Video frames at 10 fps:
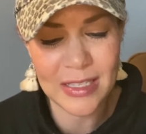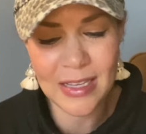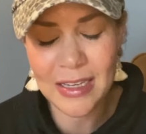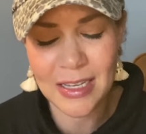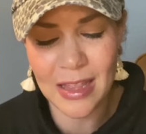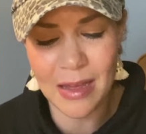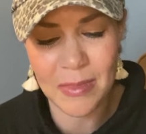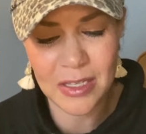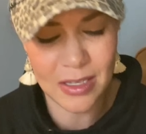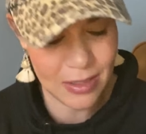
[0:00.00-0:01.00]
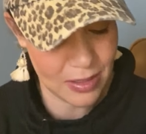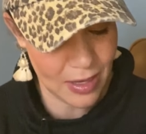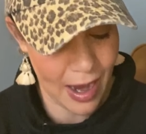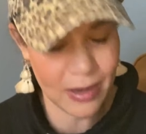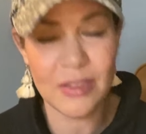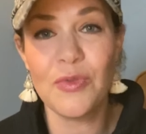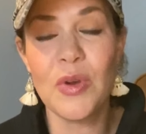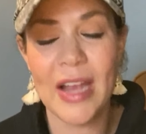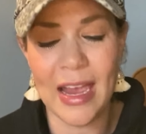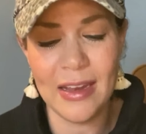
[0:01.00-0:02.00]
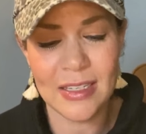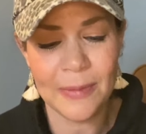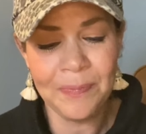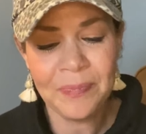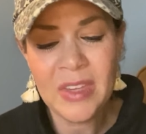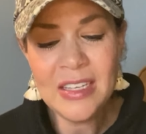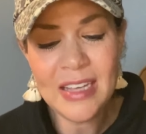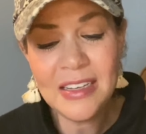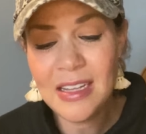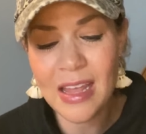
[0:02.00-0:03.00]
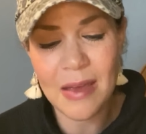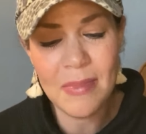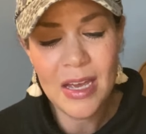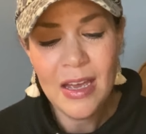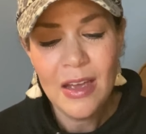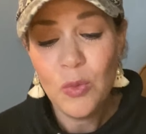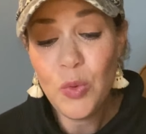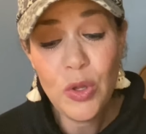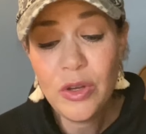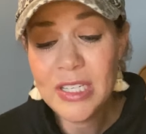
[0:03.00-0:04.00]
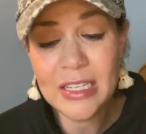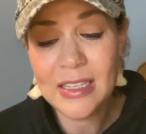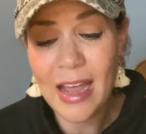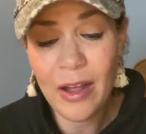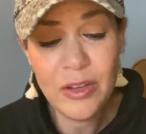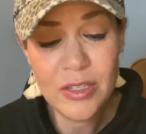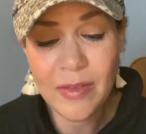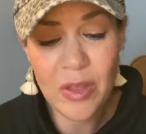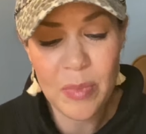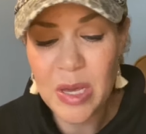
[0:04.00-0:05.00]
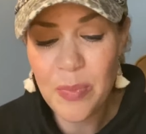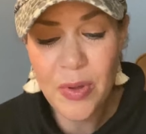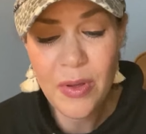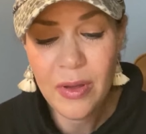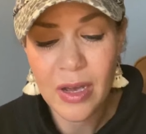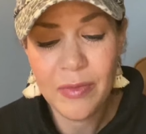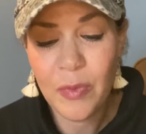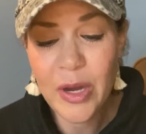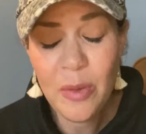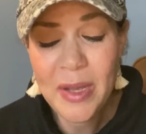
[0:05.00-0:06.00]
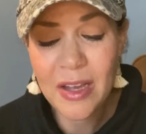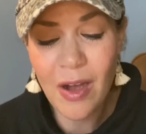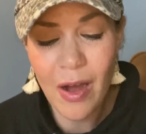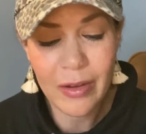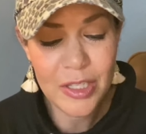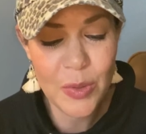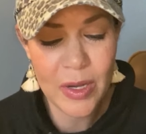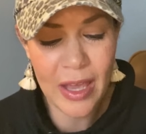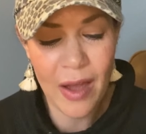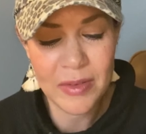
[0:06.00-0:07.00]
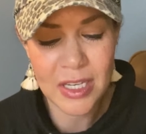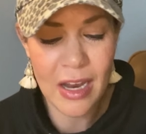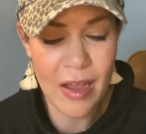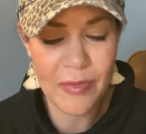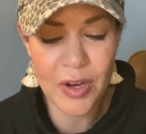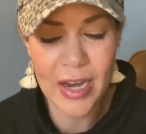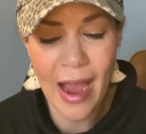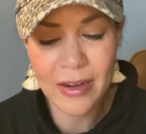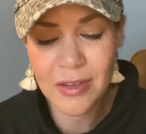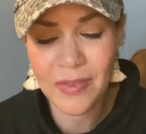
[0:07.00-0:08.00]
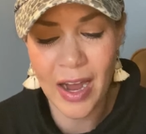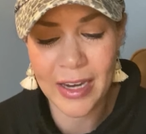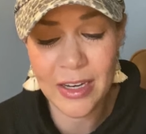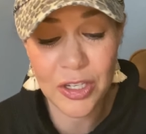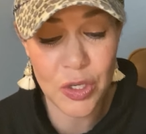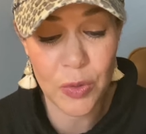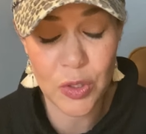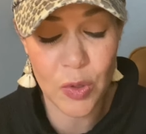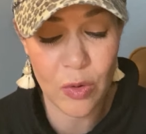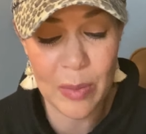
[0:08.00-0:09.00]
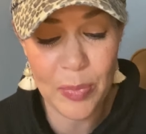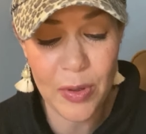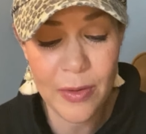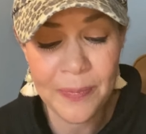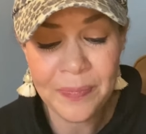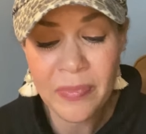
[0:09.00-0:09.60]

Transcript: said to them this is acts 4 8 said to them, Rulers and elders of the people, if we are being called to account today for an act of kindness shown to a cripple